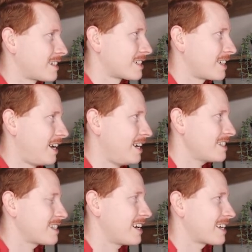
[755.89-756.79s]

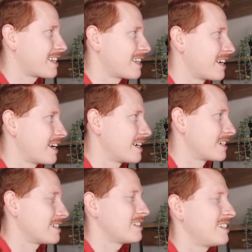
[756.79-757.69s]
Qatar's like
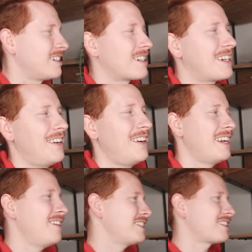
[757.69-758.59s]
there. Oh
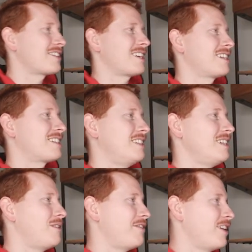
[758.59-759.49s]
god, now it just looks like a
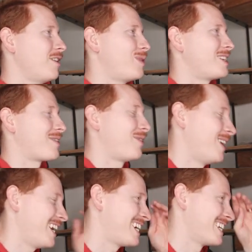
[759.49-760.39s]
dick with herpes.
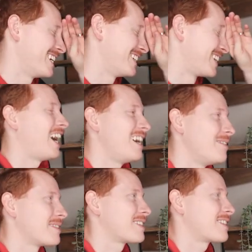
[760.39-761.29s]
Fucking hell. I
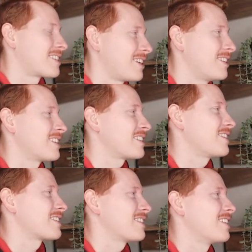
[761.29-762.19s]
am so
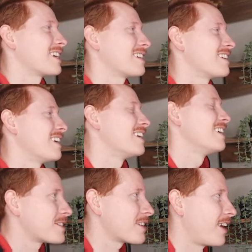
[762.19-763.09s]
sorry, Qatar.
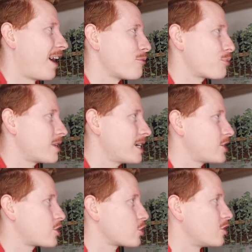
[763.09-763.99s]
So I'm pretty
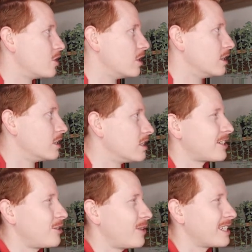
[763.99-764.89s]
sure
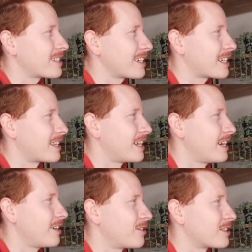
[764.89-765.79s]
Q8's like
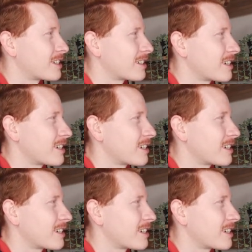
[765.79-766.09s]
there, or is it?